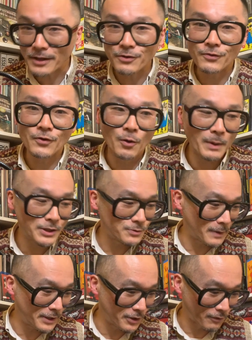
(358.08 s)
you so much,
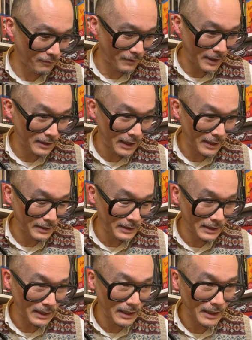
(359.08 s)
my dear friend.
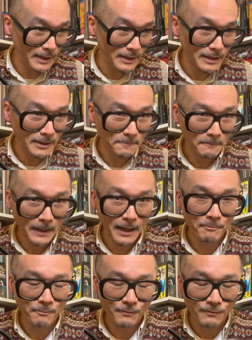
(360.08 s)

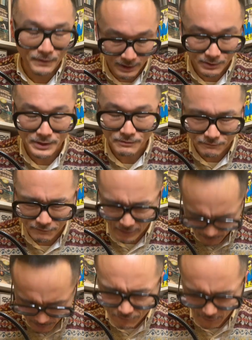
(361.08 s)
I'm very,
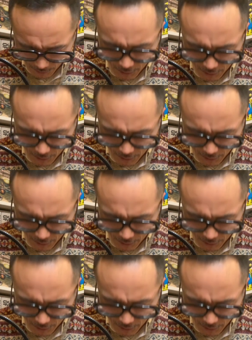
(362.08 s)
very, very